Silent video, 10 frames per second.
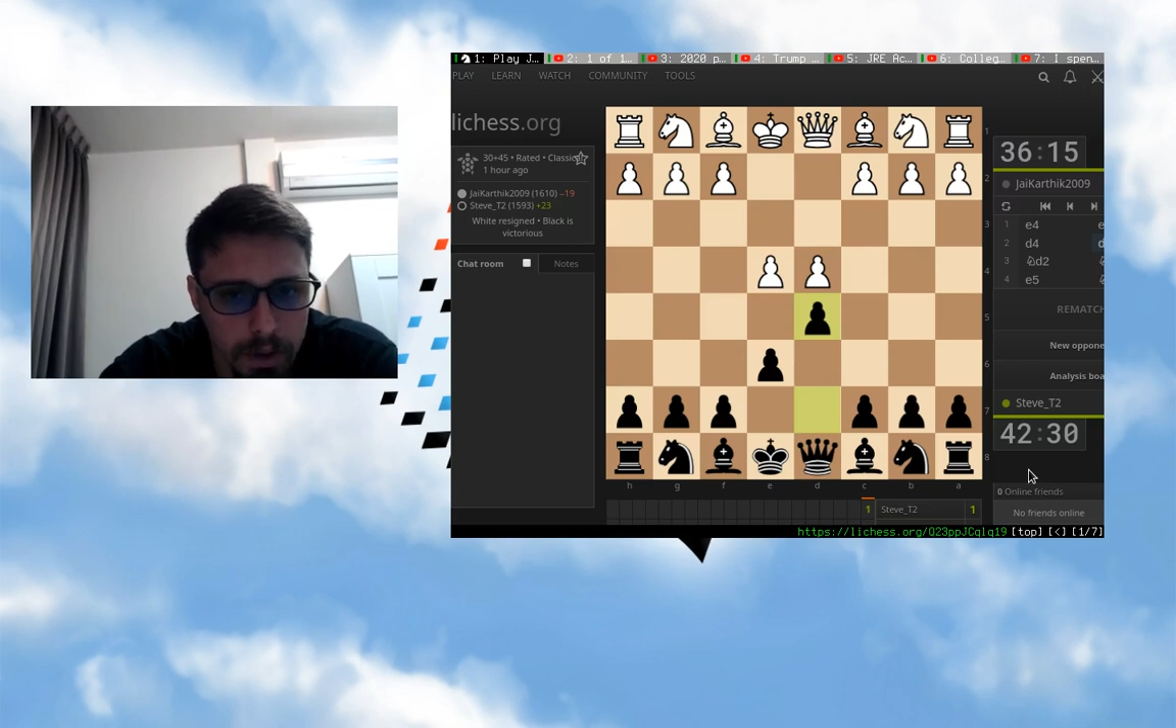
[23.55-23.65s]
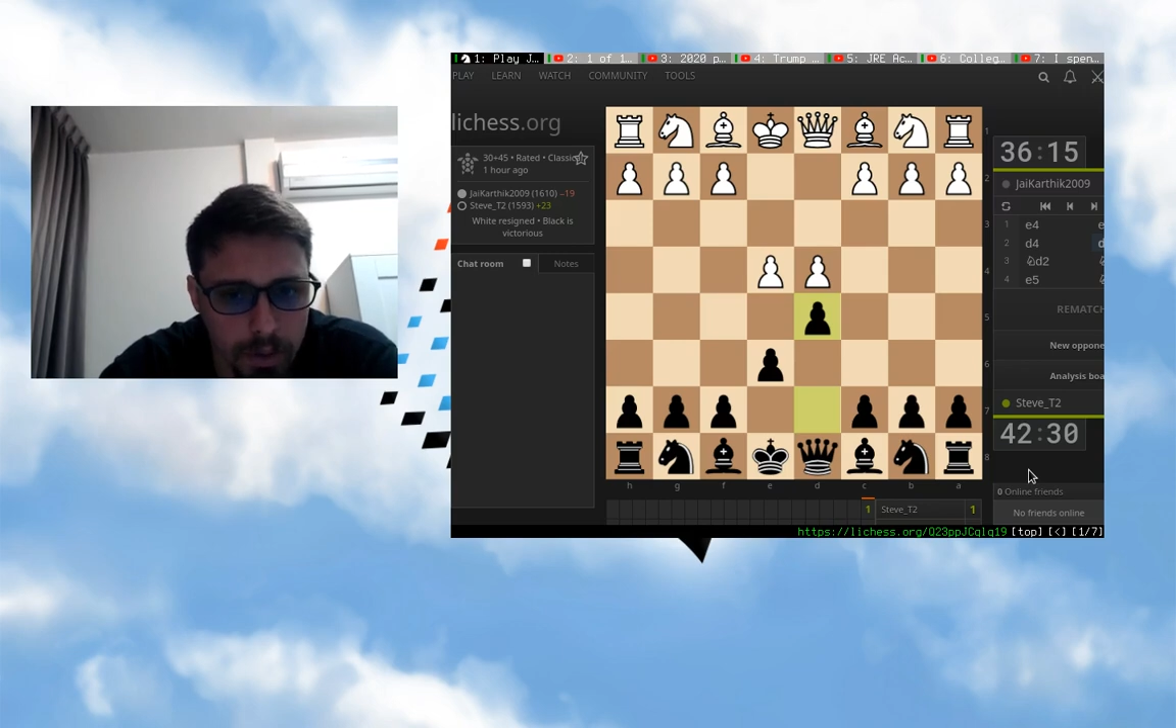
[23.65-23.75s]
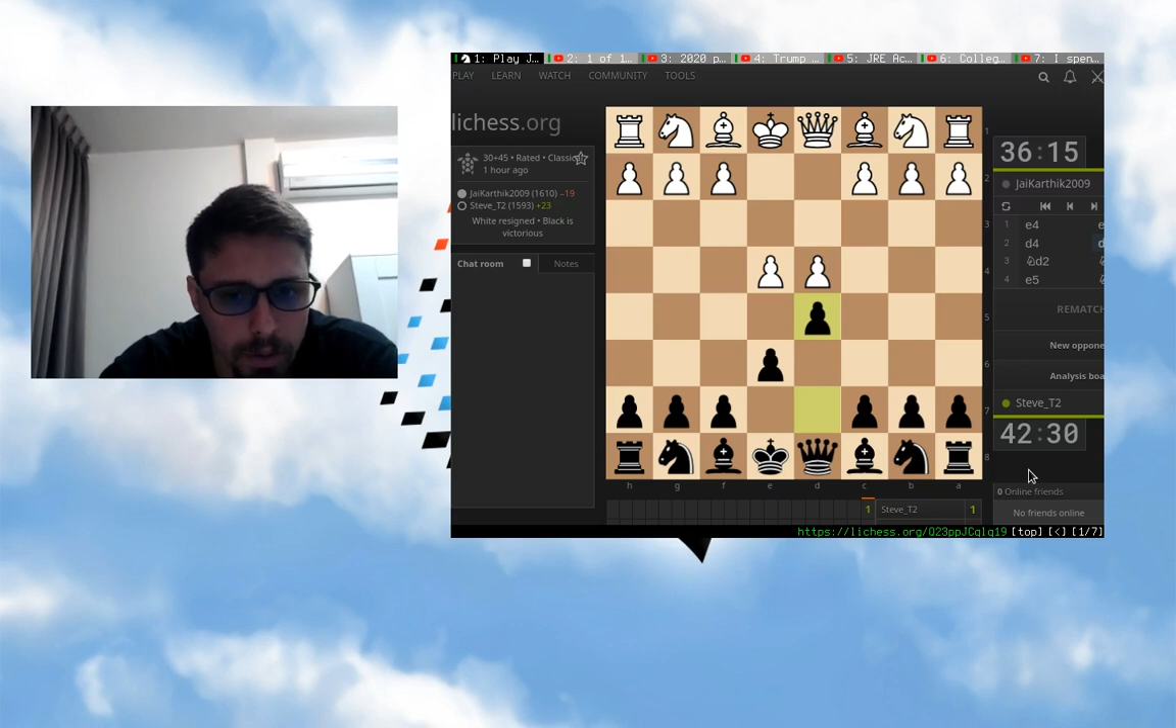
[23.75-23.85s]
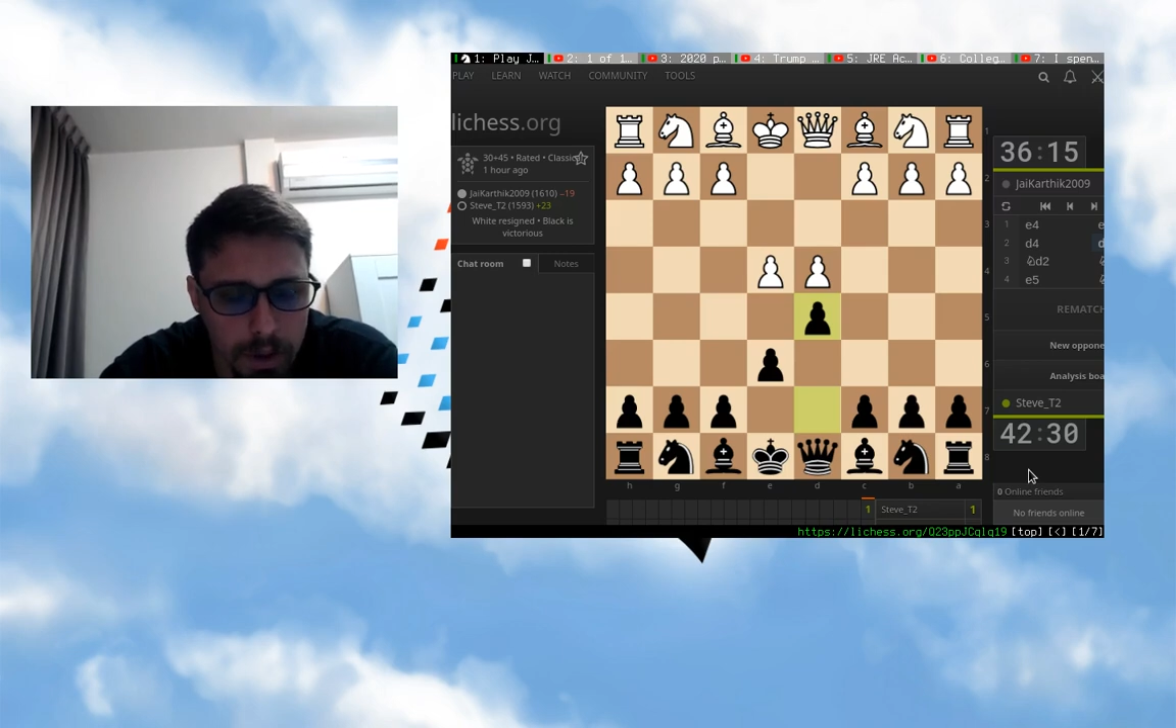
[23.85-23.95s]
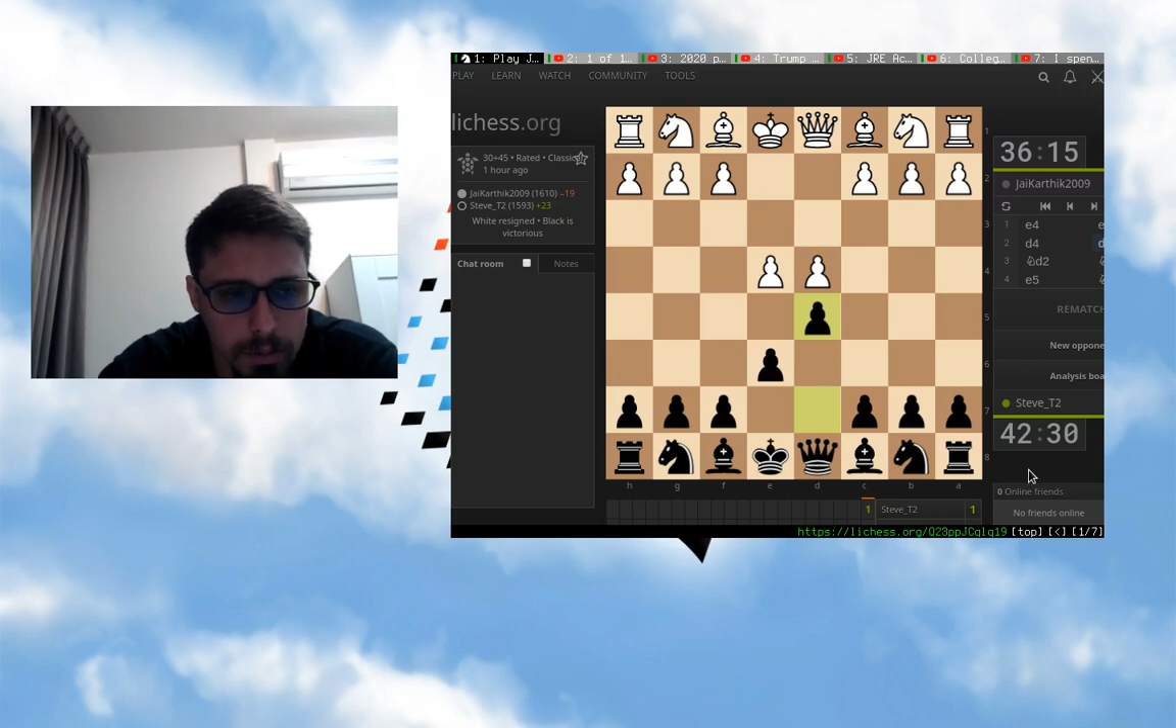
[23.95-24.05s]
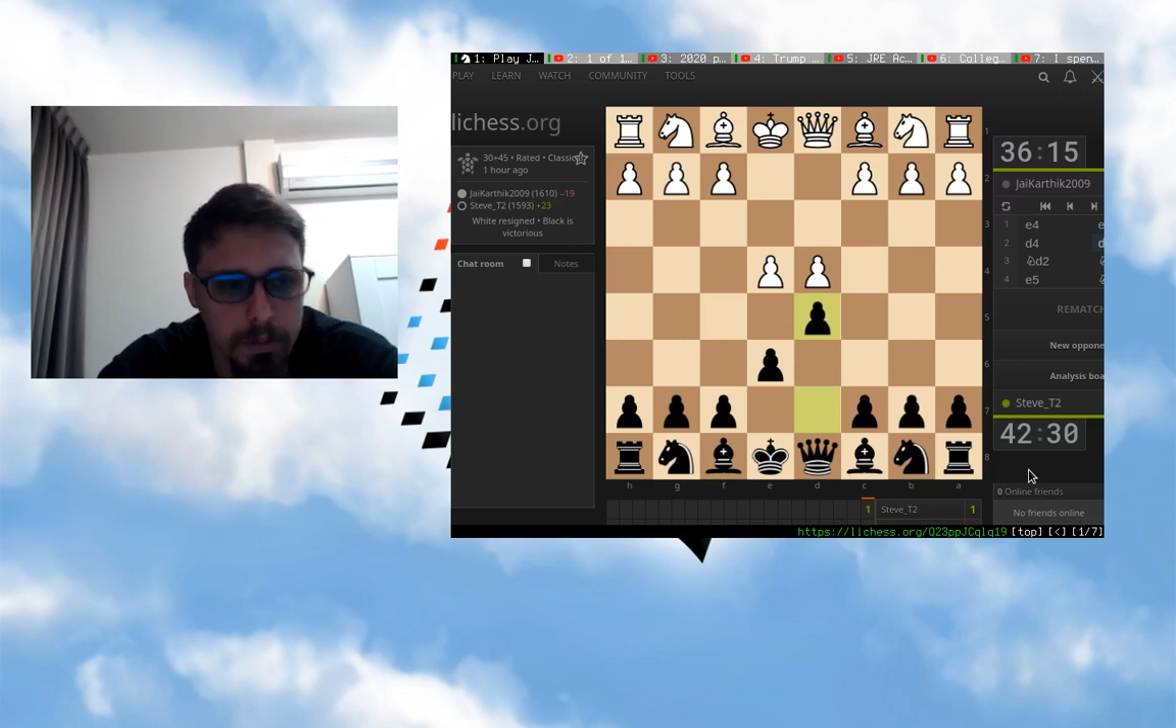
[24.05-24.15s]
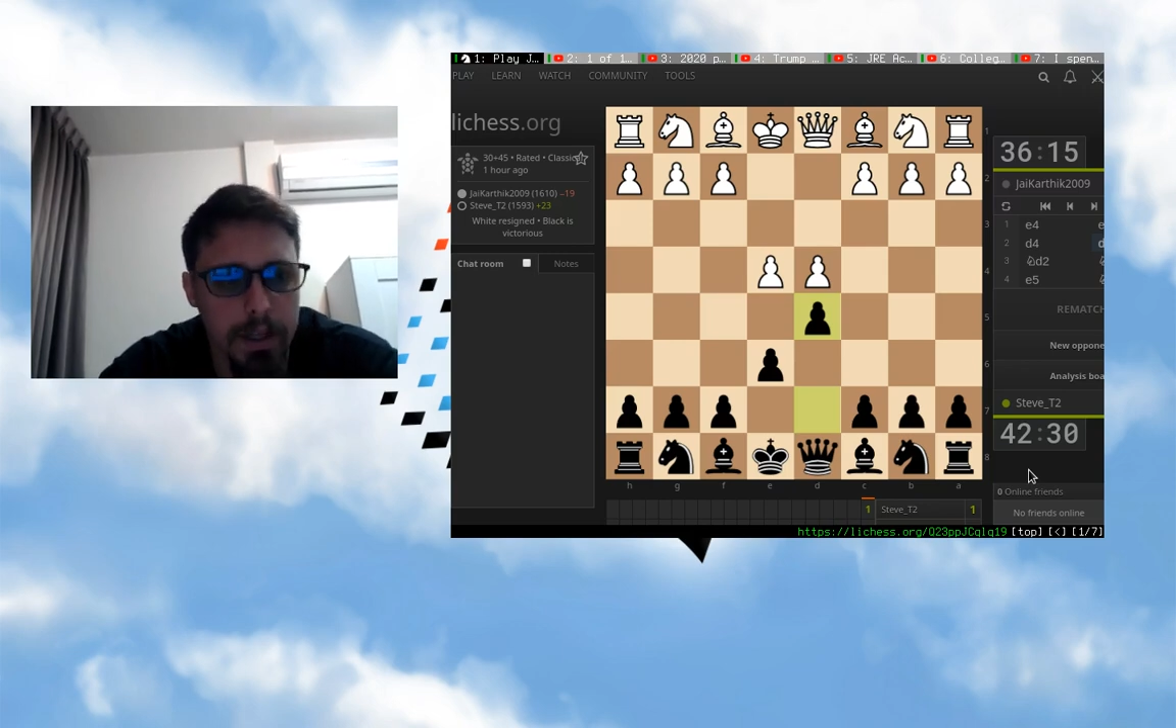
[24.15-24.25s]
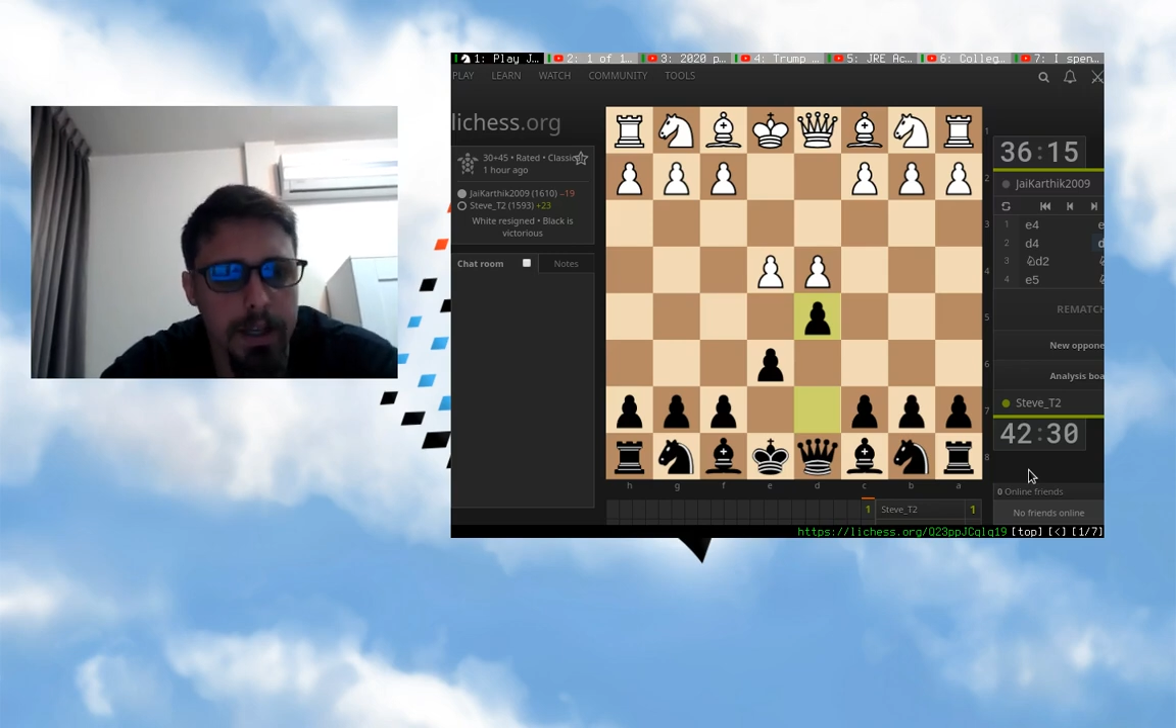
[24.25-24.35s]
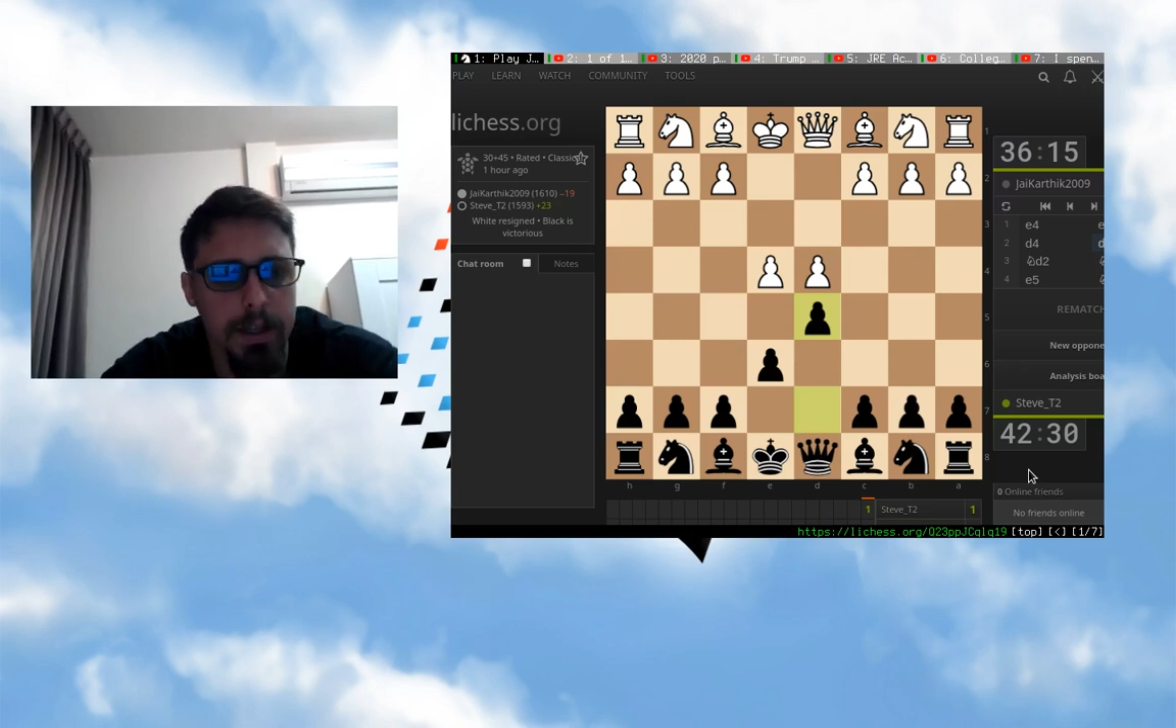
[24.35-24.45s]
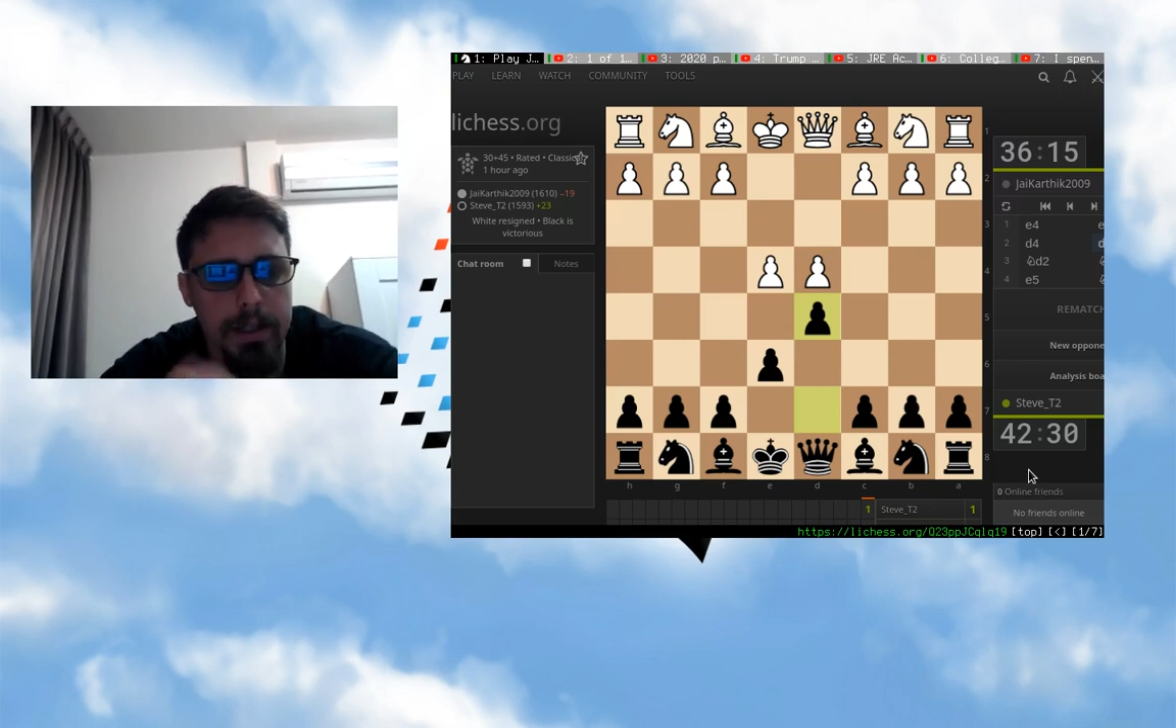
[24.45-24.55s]
What I mean by
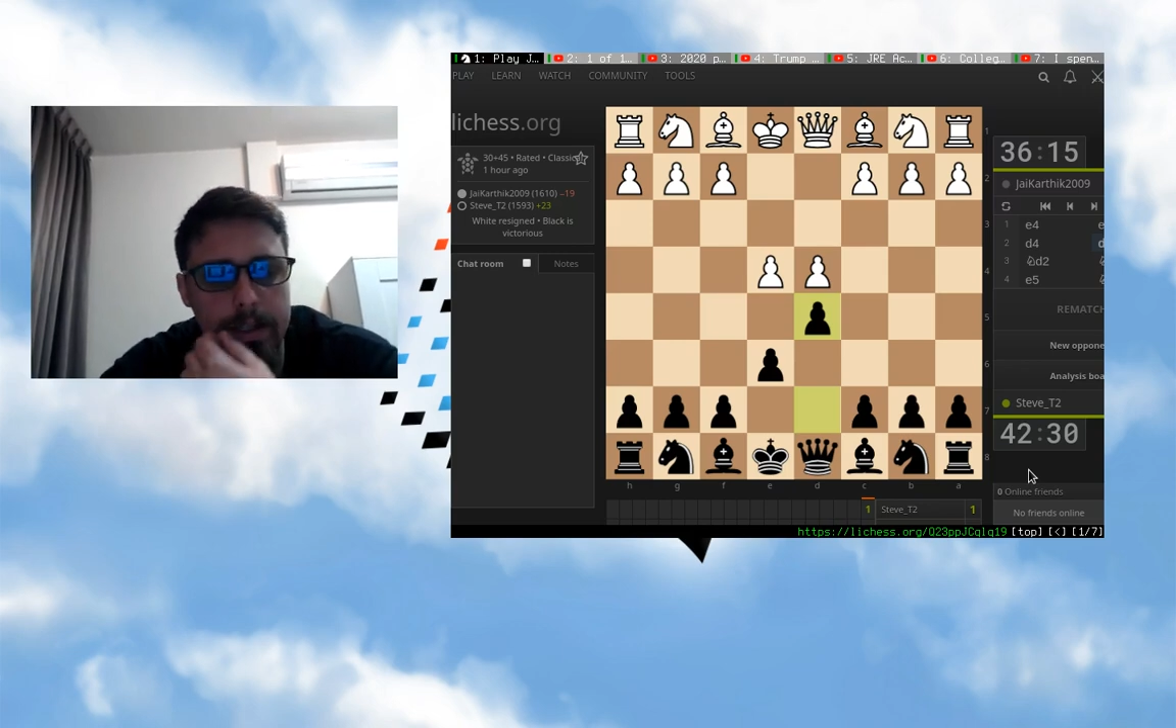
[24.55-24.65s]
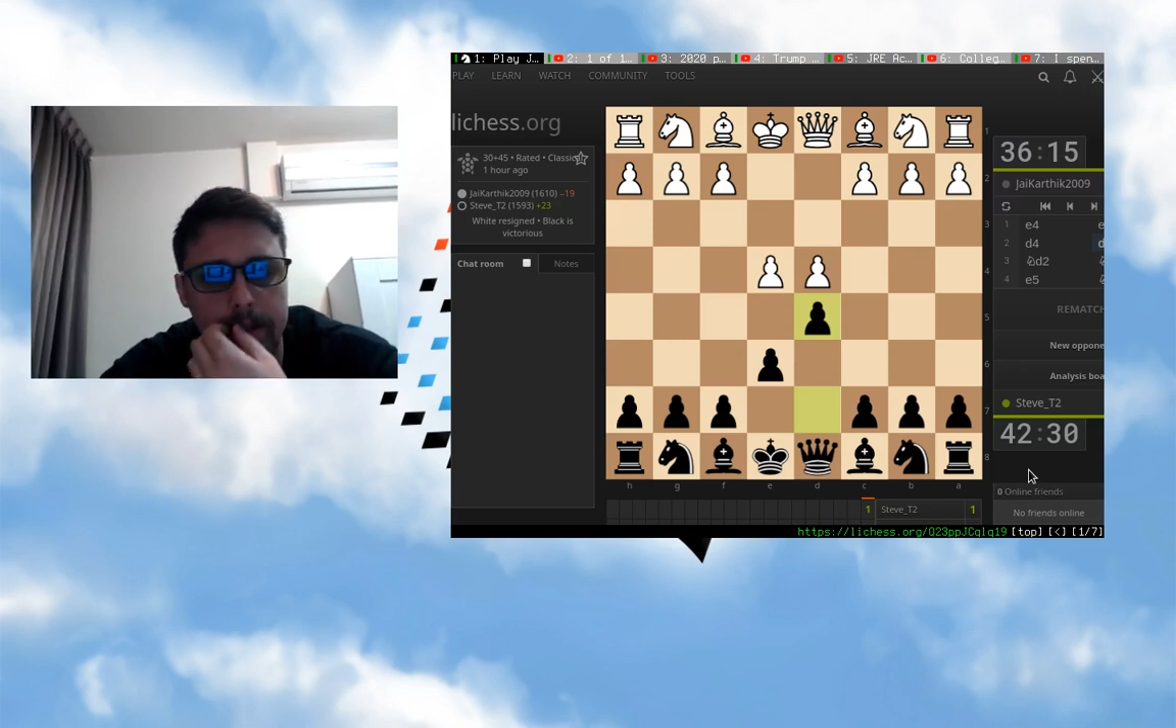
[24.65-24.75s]
that is